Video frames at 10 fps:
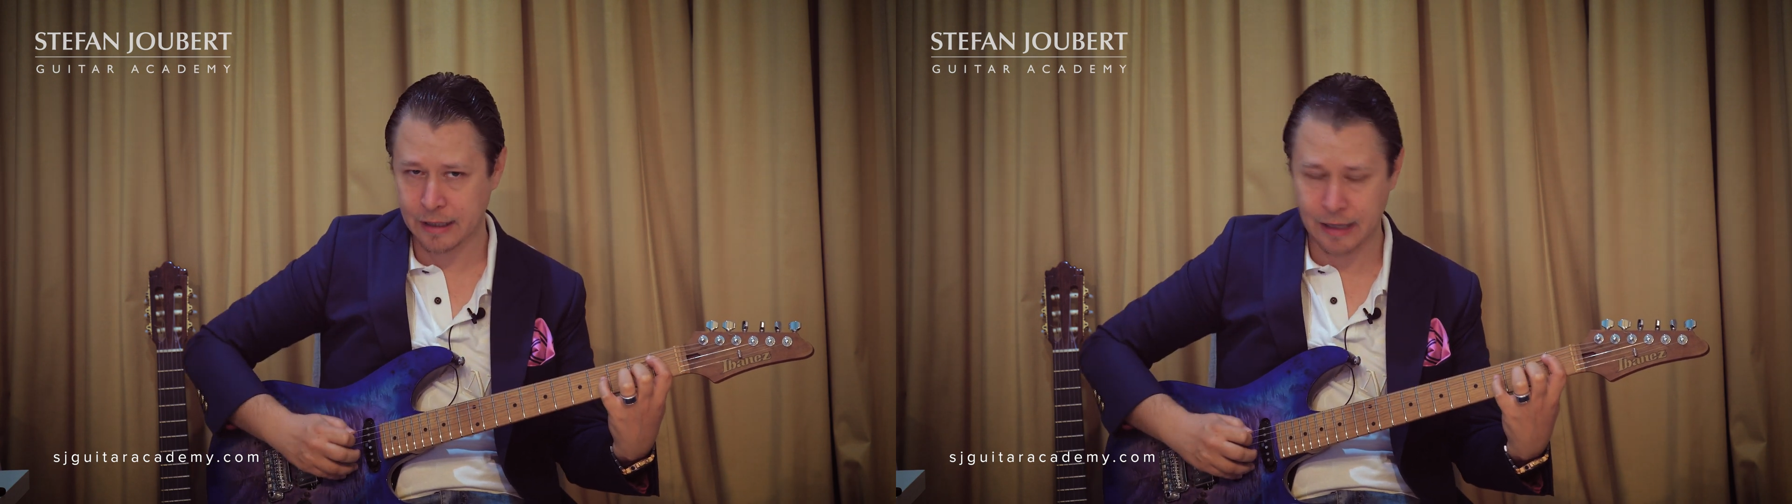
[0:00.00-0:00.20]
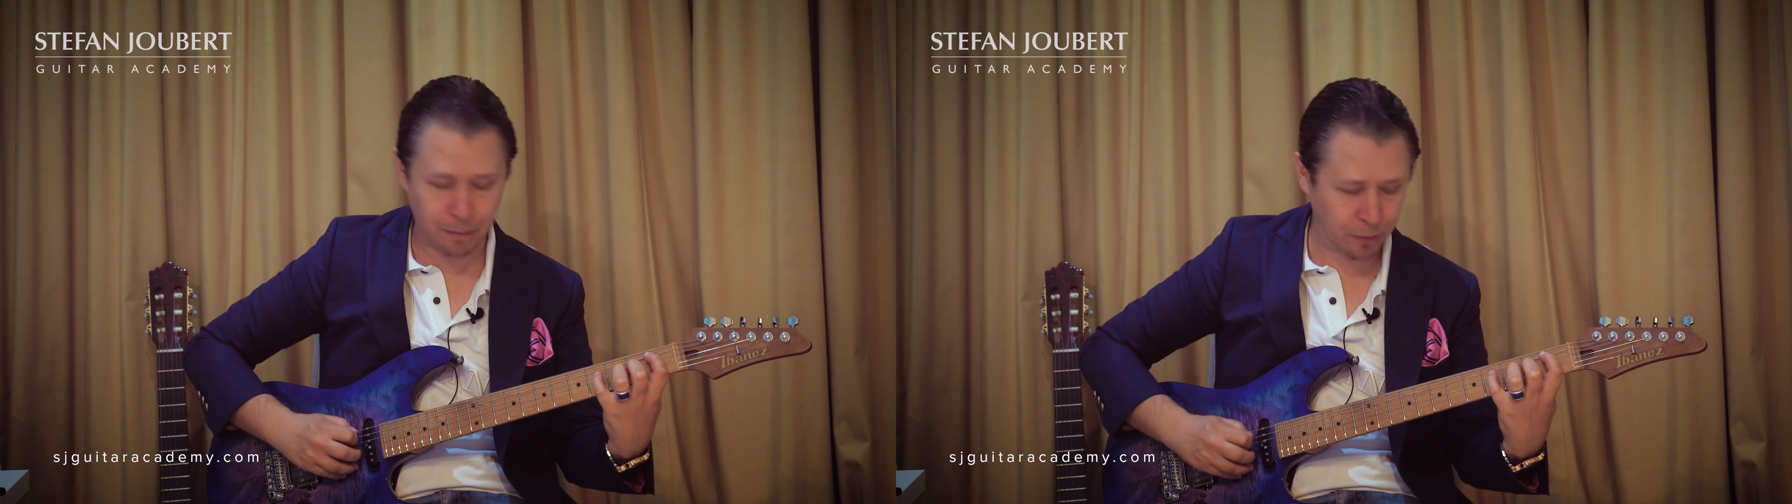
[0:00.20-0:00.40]

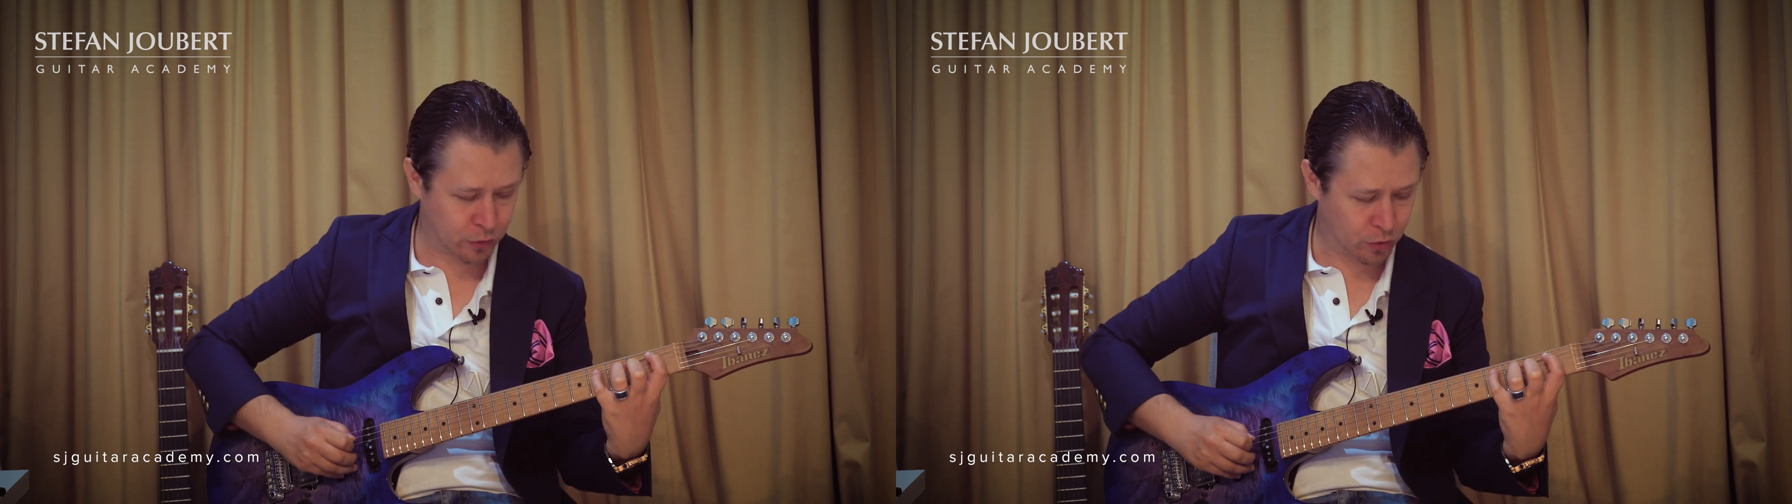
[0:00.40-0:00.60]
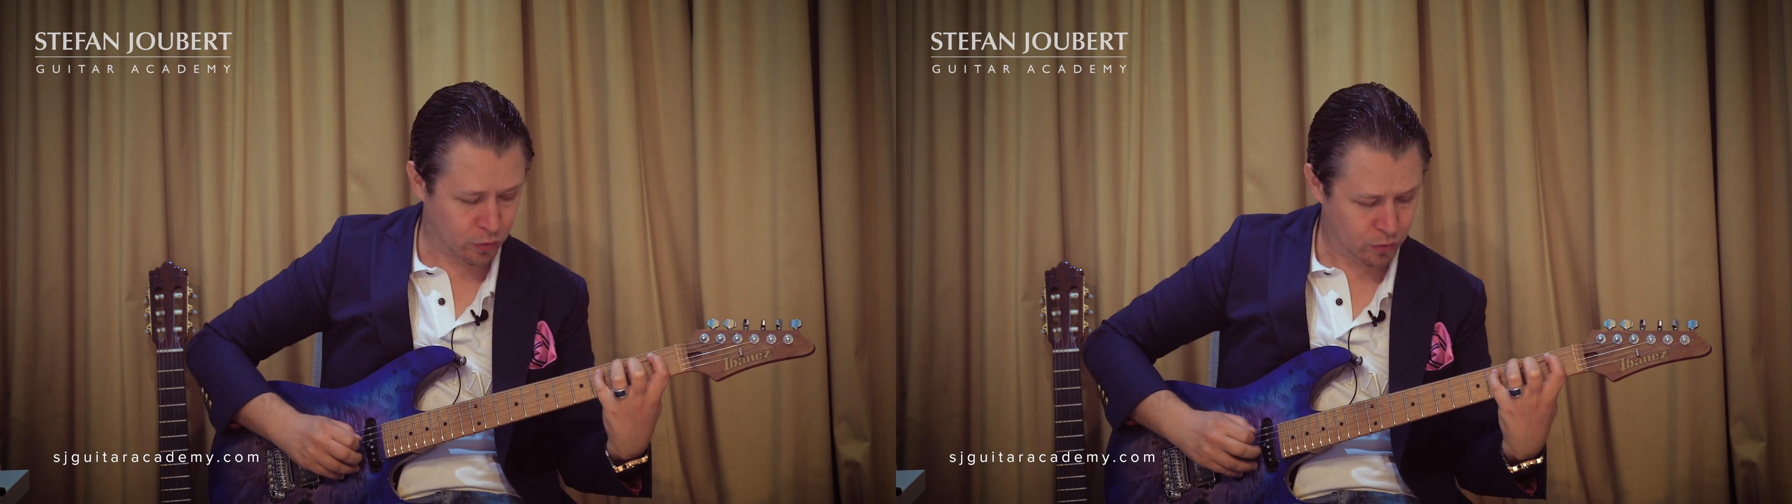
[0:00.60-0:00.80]
Gap of
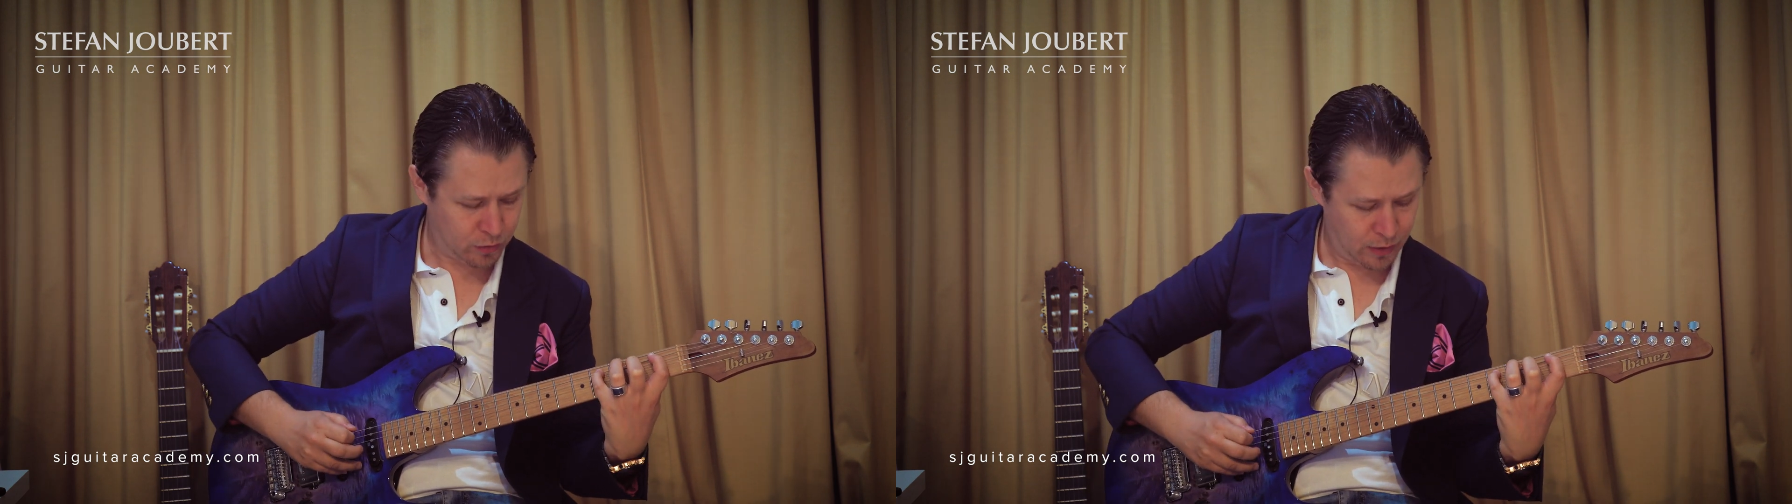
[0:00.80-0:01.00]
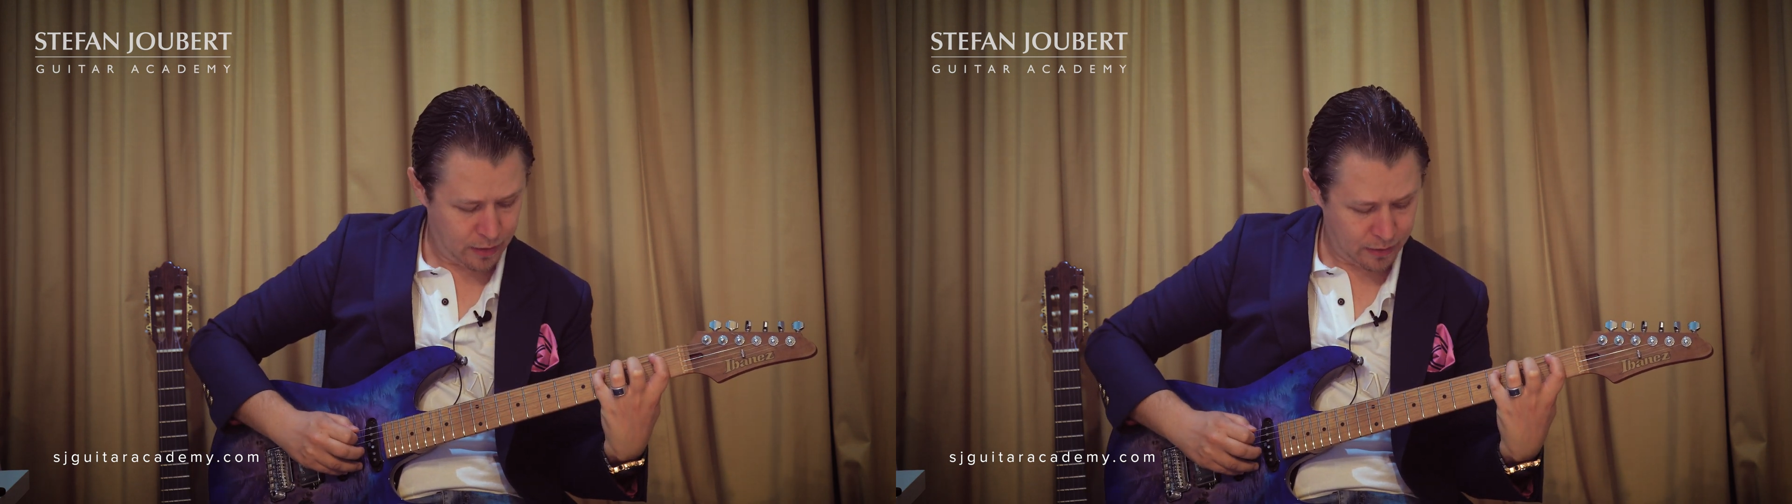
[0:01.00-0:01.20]

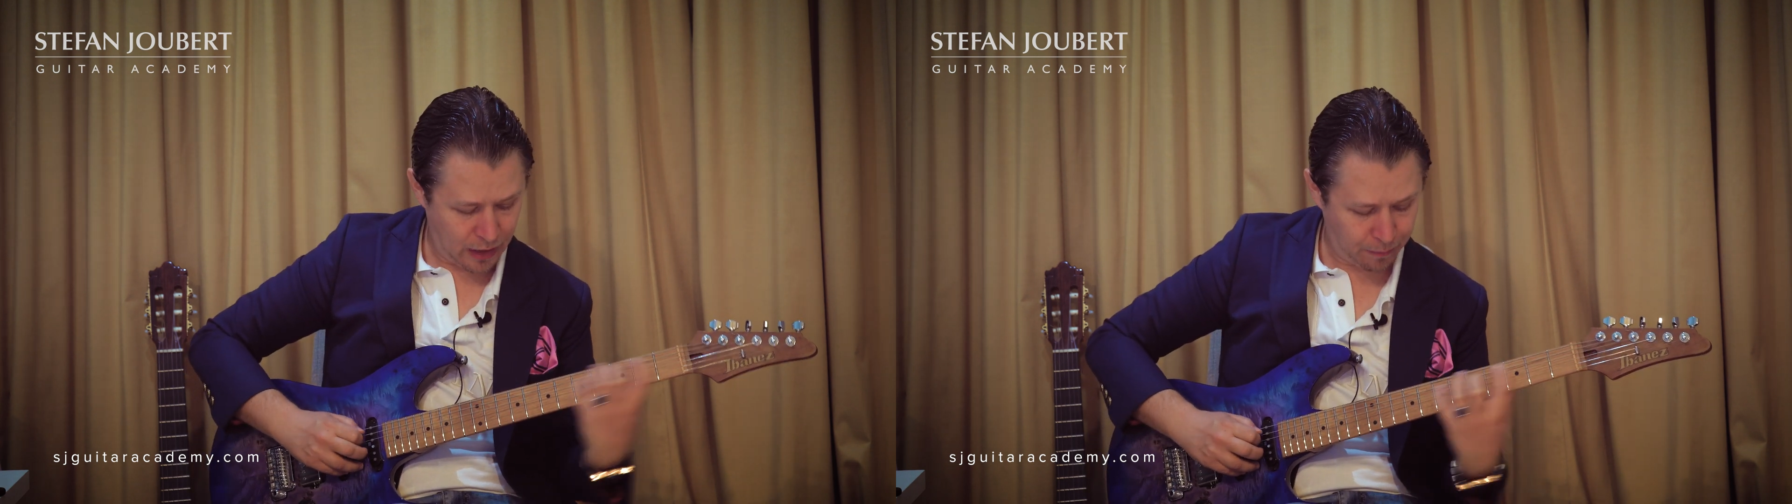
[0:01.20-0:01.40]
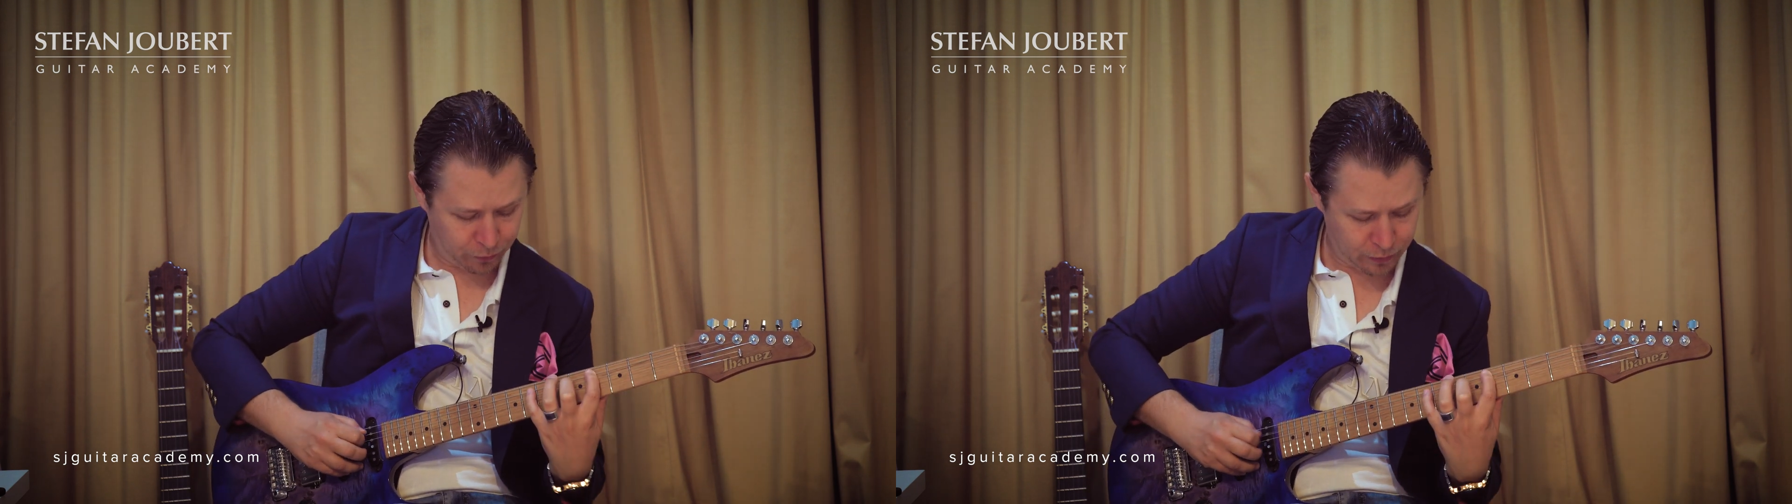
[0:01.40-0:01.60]
2,
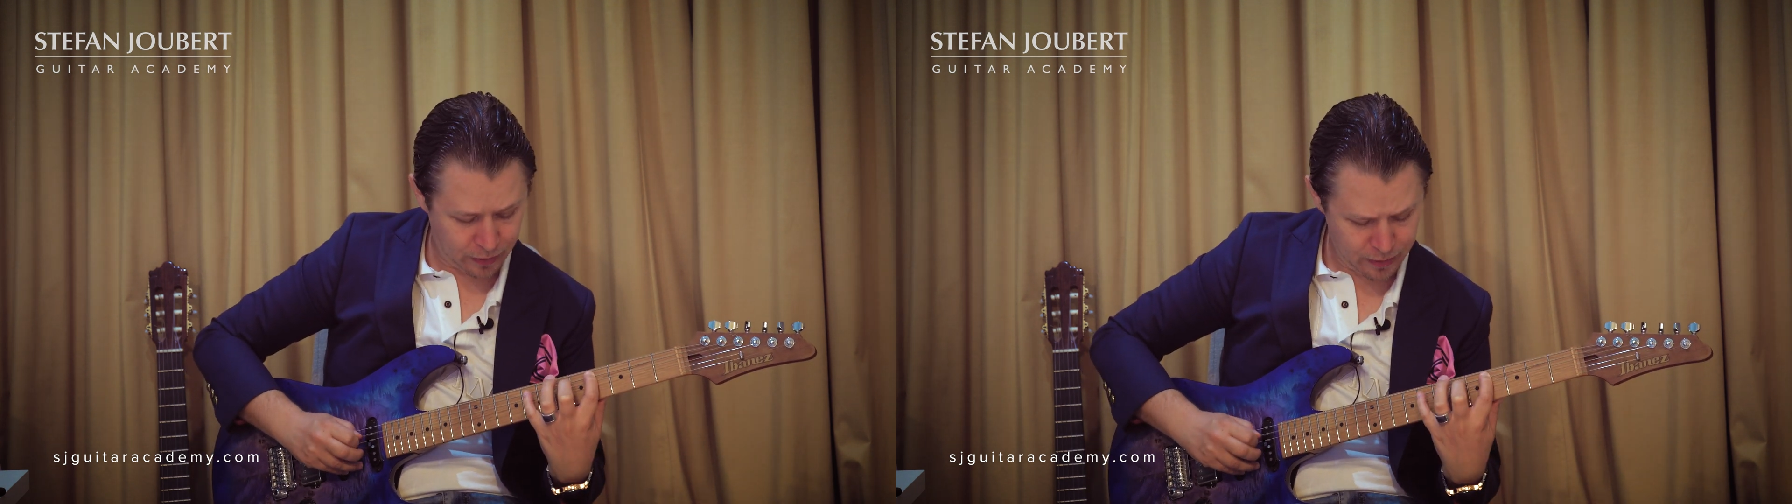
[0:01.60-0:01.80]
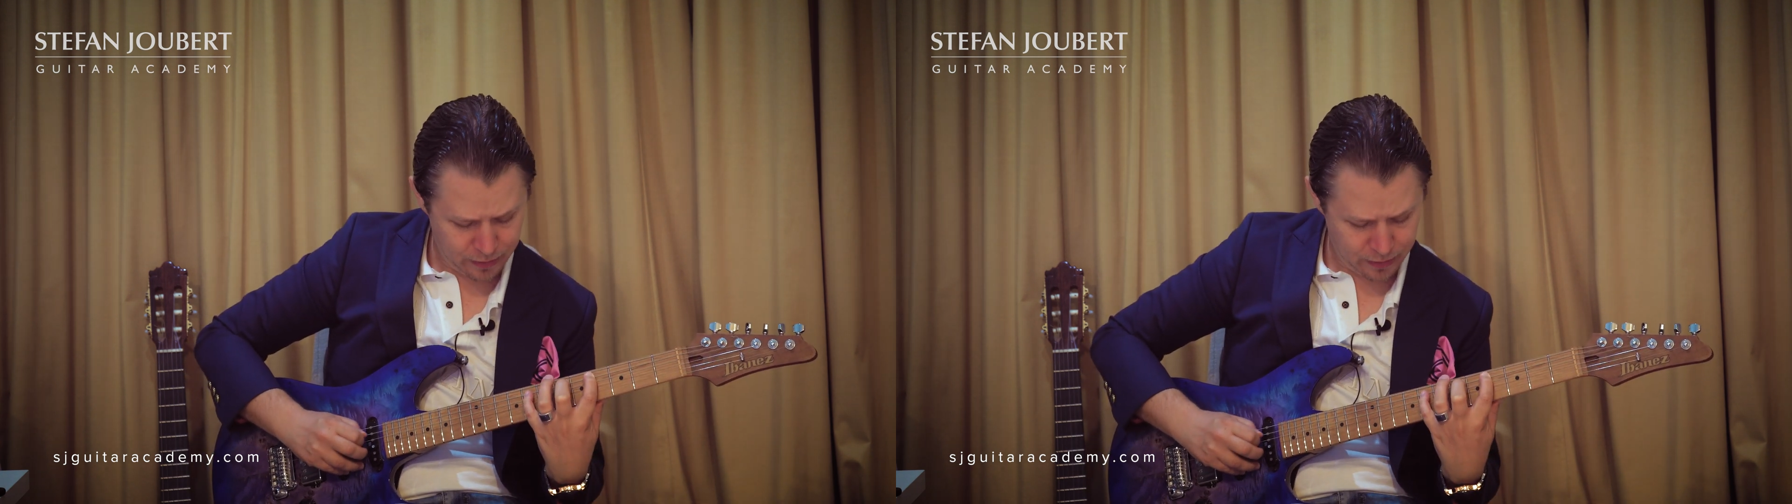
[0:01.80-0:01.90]
gap of 3,